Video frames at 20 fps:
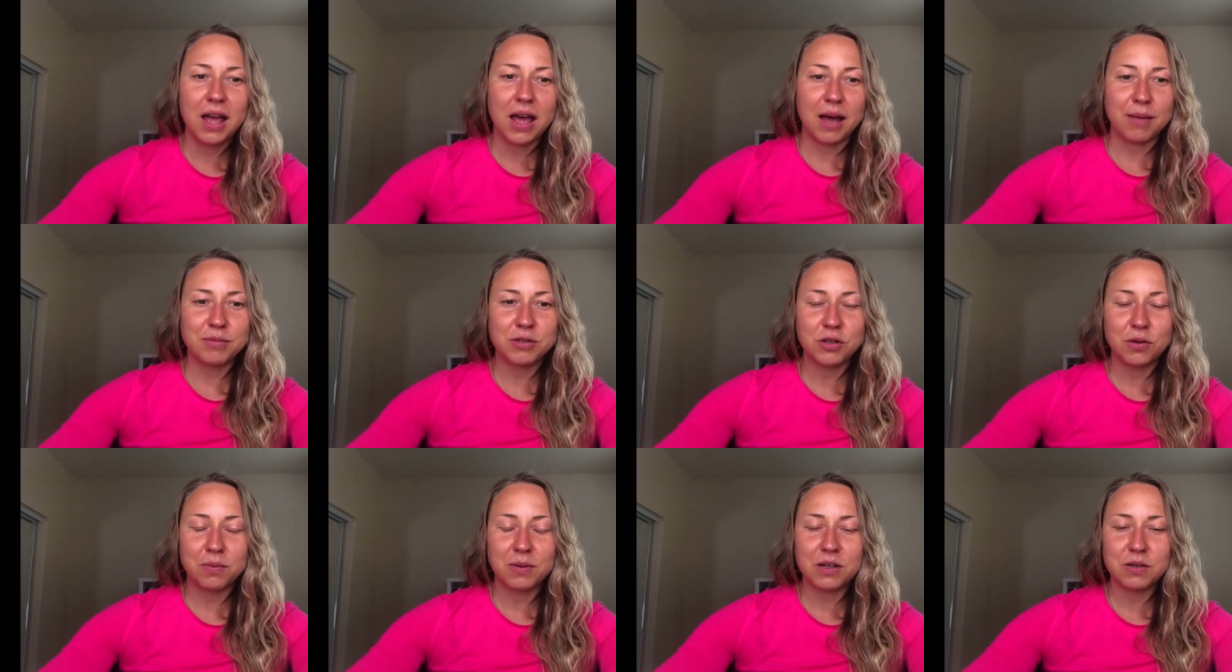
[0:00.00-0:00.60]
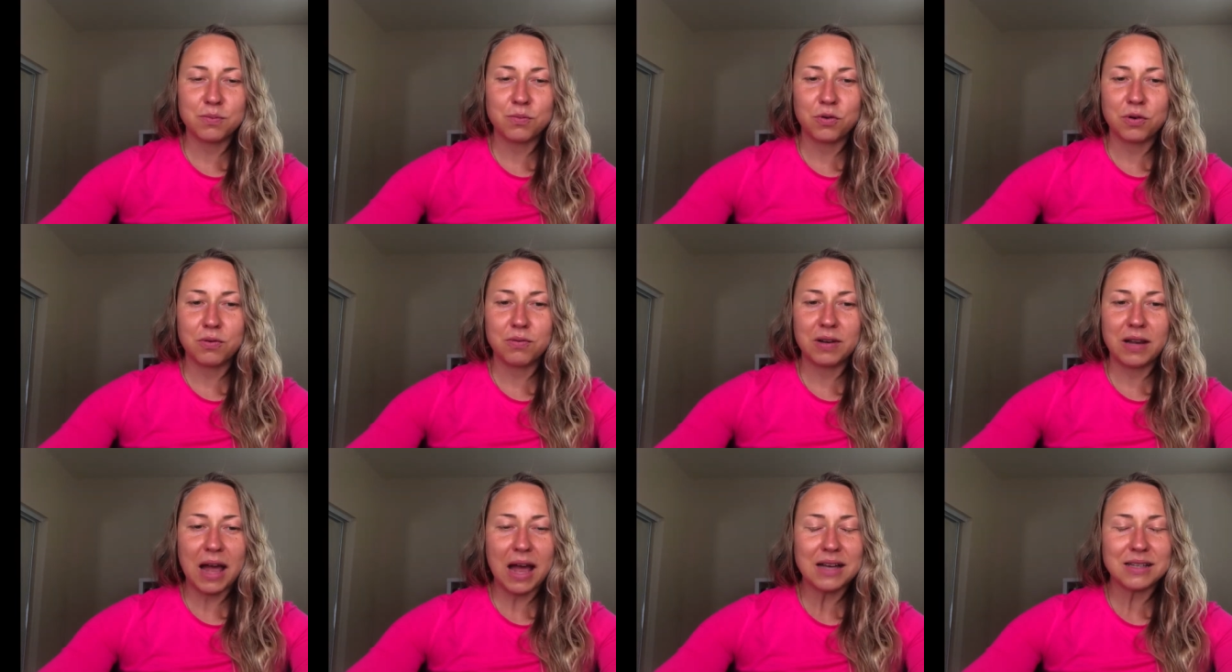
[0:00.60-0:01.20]
I'm so much more
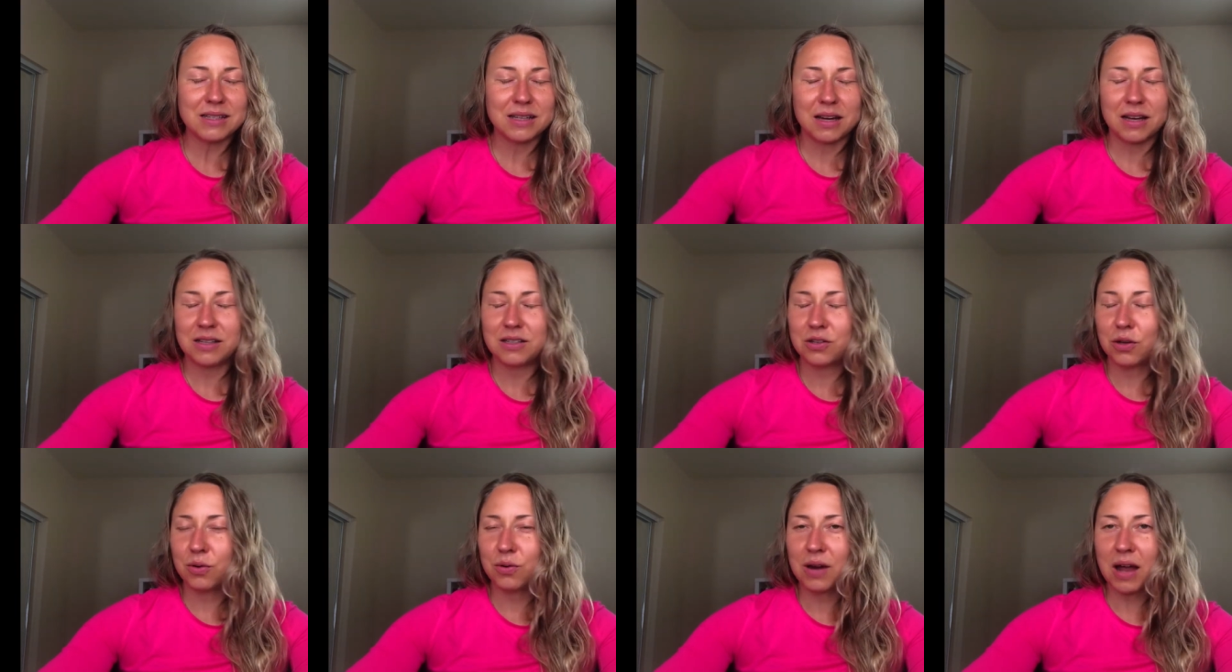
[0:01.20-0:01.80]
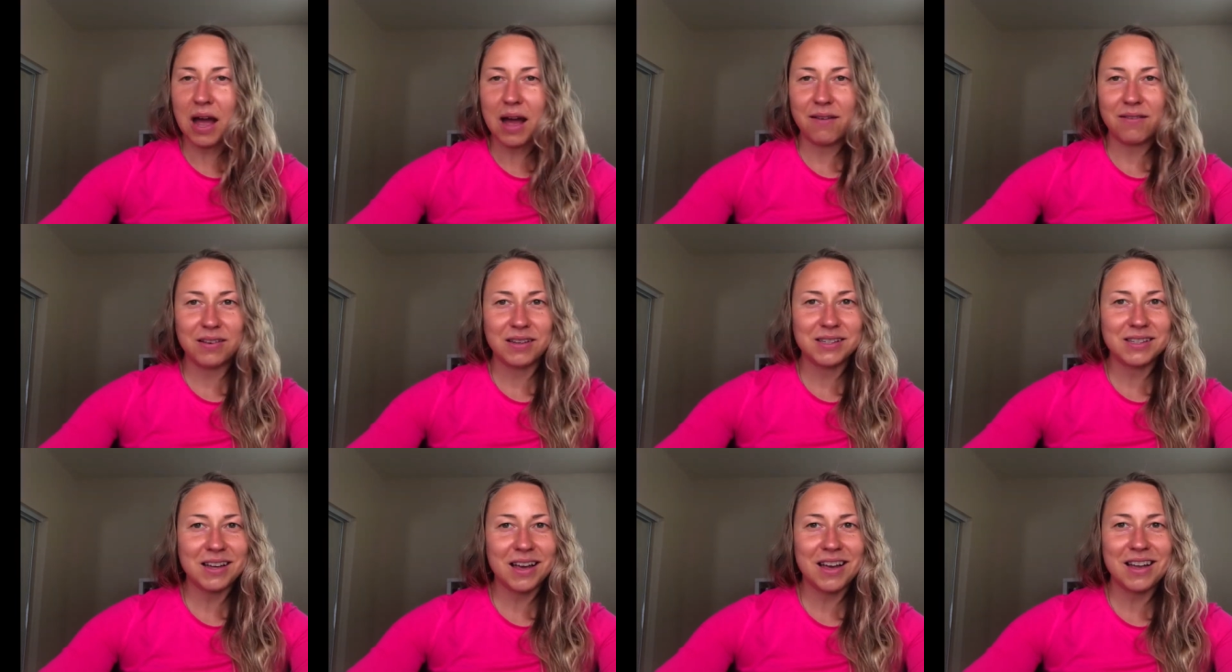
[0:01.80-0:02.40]
relaxed that I don't have
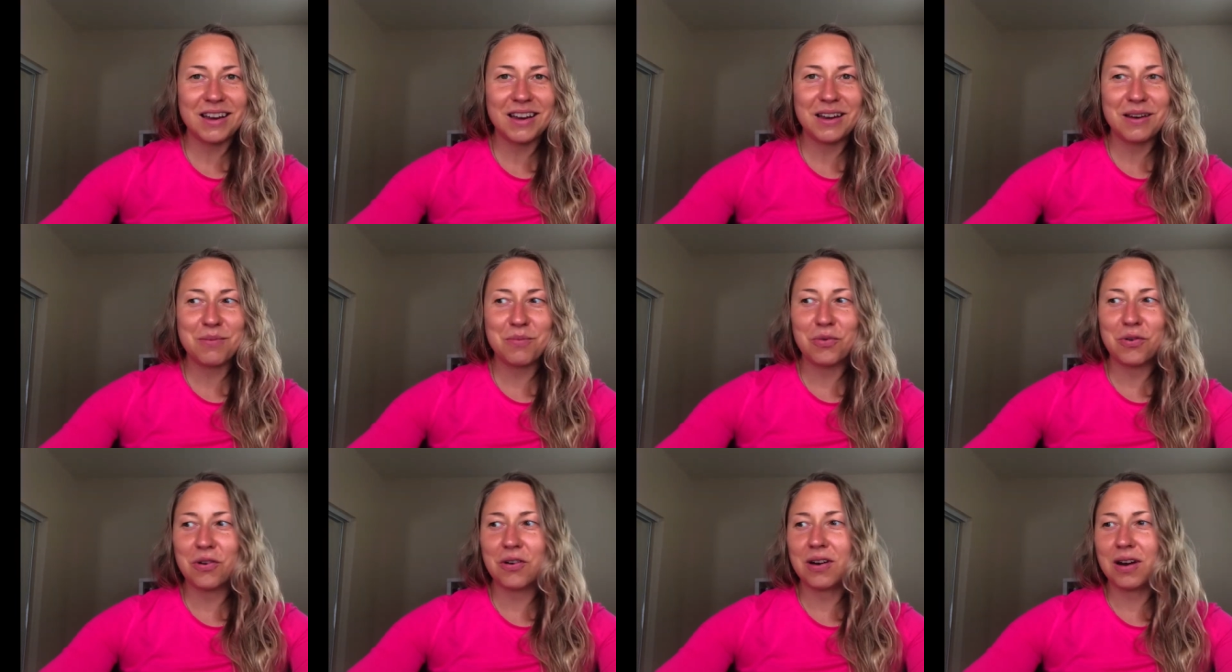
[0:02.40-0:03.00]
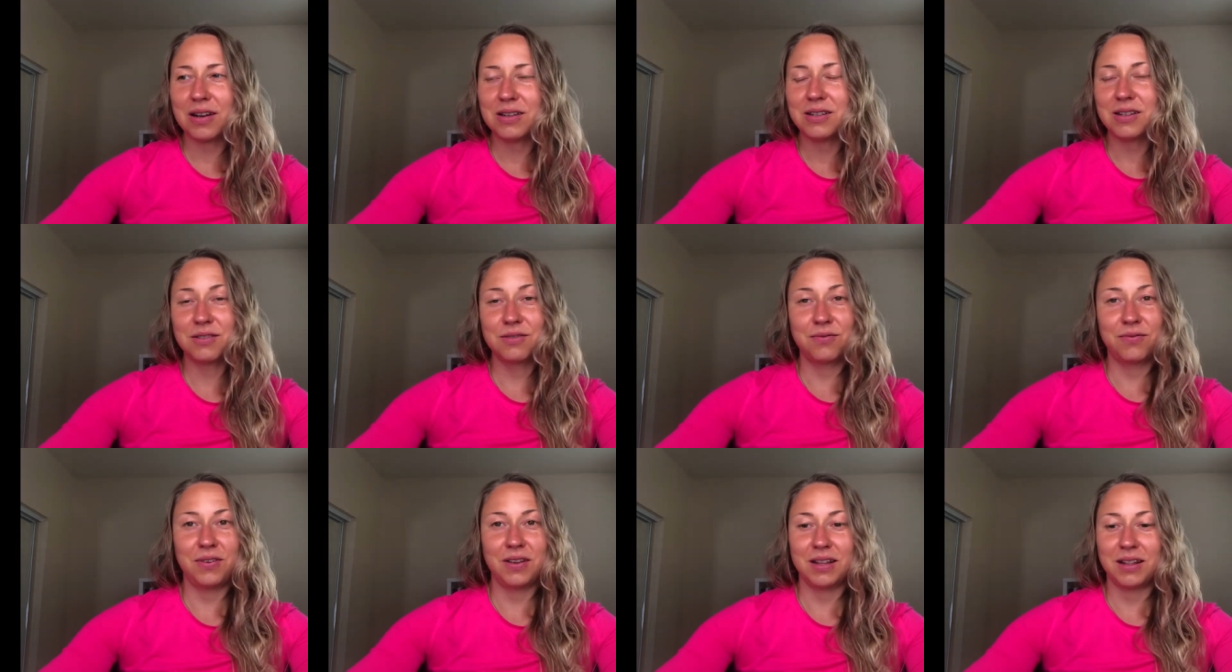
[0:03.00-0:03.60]
anxiety anymore. I
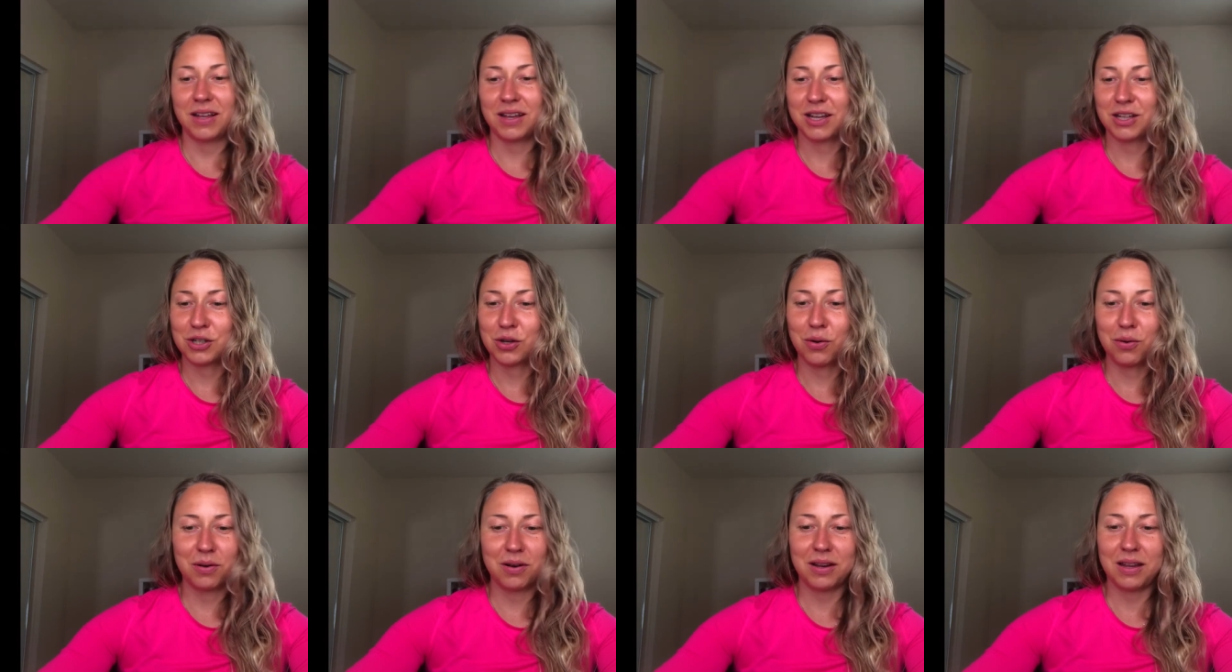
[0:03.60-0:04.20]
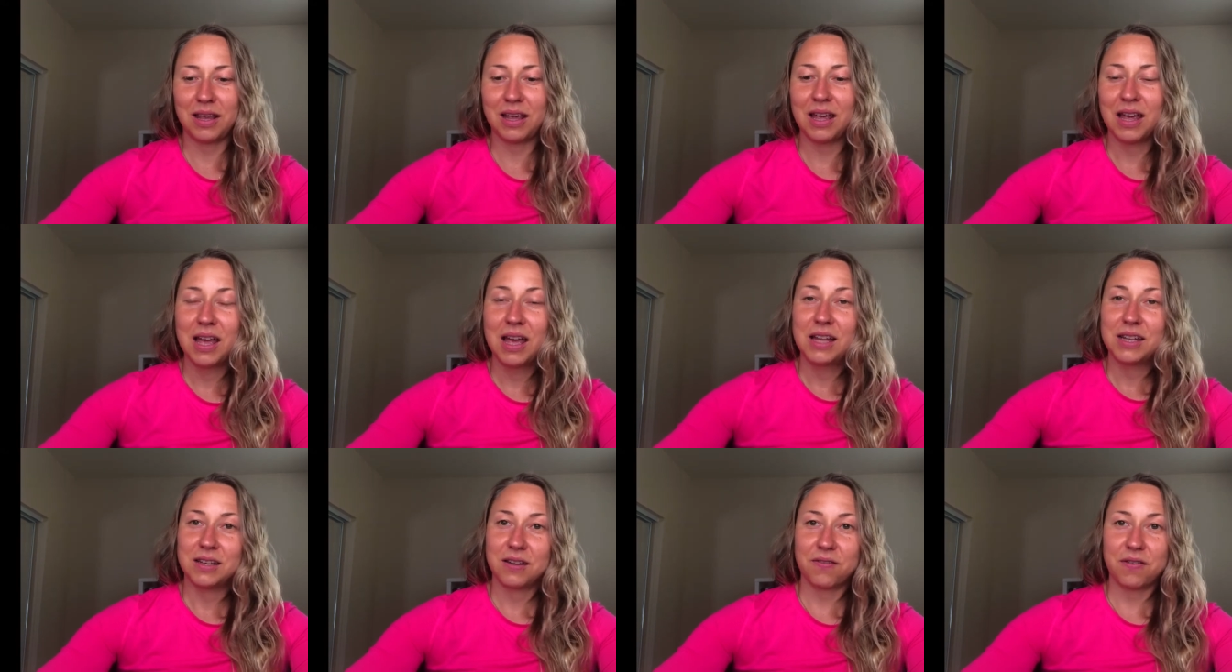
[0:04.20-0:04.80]
just feel like a totally
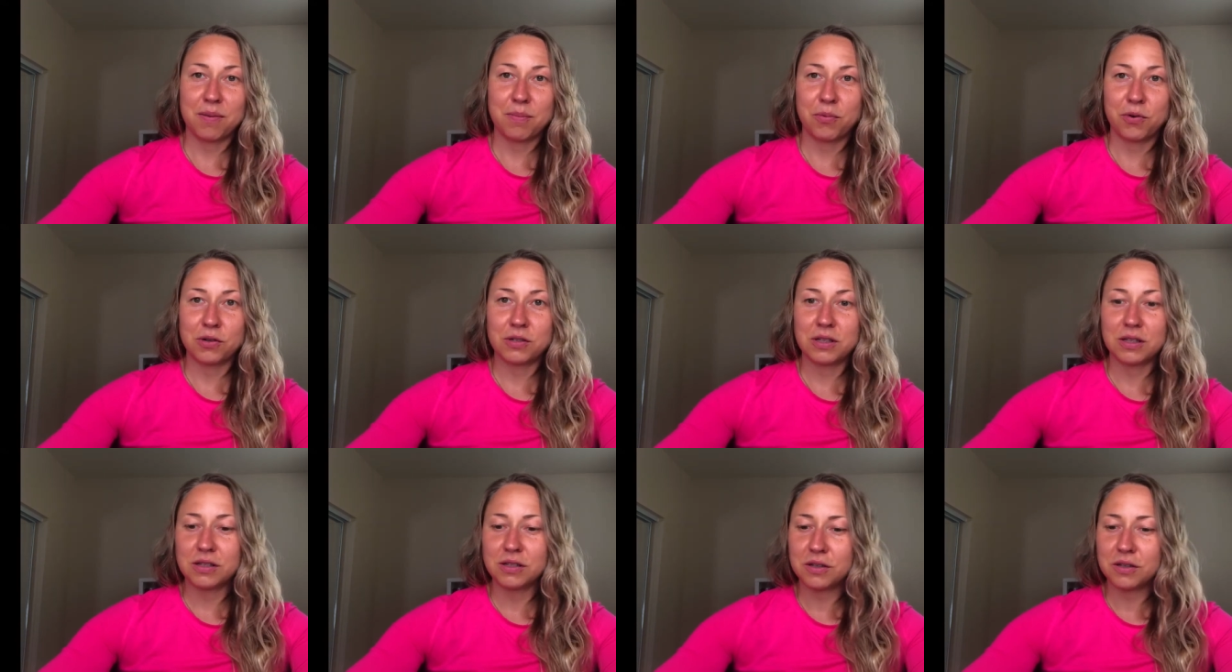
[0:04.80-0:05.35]
different person.